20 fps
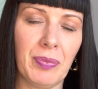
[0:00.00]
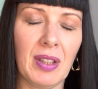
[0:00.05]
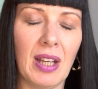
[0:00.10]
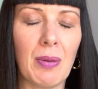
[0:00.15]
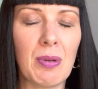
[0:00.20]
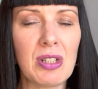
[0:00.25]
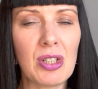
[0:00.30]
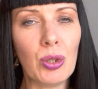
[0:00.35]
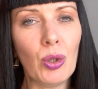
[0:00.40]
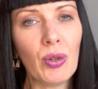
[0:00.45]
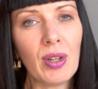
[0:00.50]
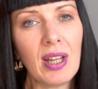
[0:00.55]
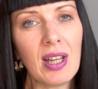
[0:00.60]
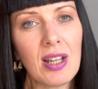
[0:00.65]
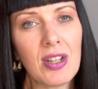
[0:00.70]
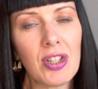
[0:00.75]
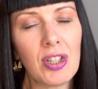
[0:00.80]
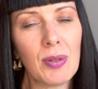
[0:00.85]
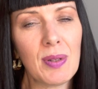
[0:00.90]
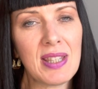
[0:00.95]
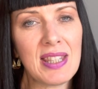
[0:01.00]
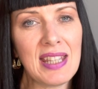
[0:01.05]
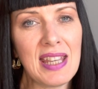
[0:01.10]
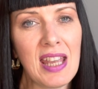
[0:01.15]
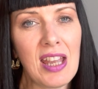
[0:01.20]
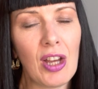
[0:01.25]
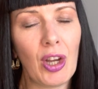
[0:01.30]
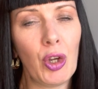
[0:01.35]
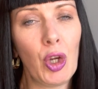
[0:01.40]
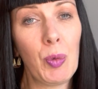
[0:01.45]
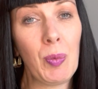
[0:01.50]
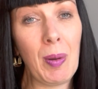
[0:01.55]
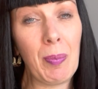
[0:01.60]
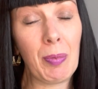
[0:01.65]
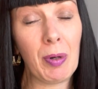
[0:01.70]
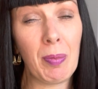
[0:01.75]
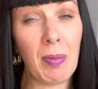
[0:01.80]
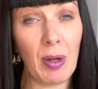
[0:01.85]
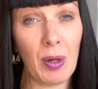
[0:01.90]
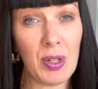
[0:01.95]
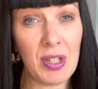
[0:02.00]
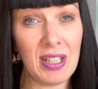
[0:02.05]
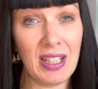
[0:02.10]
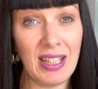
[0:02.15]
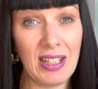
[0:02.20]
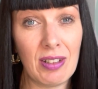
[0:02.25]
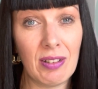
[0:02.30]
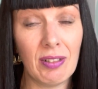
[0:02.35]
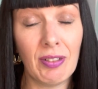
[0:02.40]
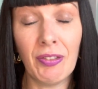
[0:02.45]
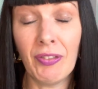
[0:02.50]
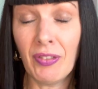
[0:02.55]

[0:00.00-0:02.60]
I was talking to a CEO who'd been promoted